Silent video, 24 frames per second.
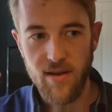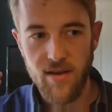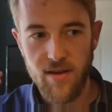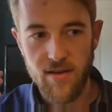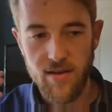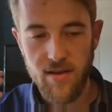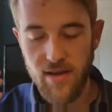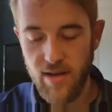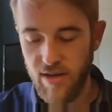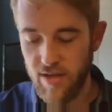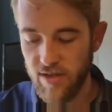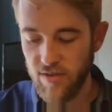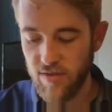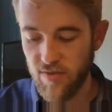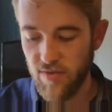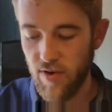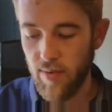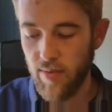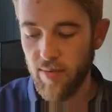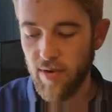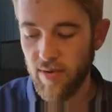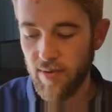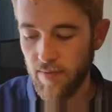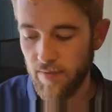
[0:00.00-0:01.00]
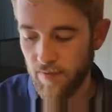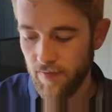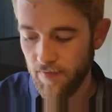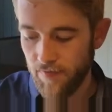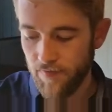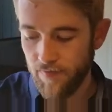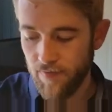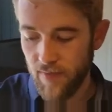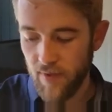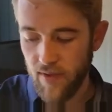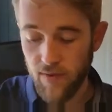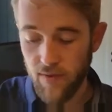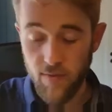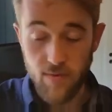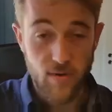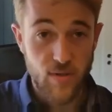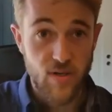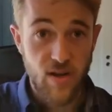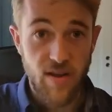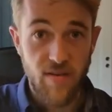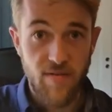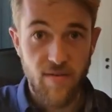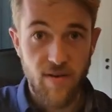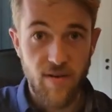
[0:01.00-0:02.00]
a script,
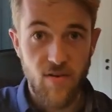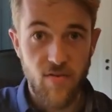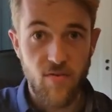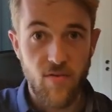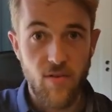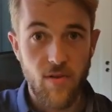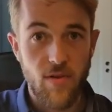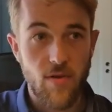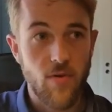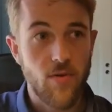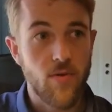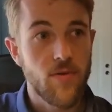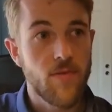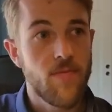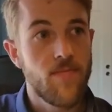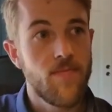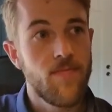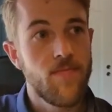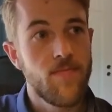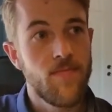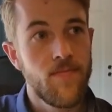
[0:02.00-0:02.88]
which I find really cool.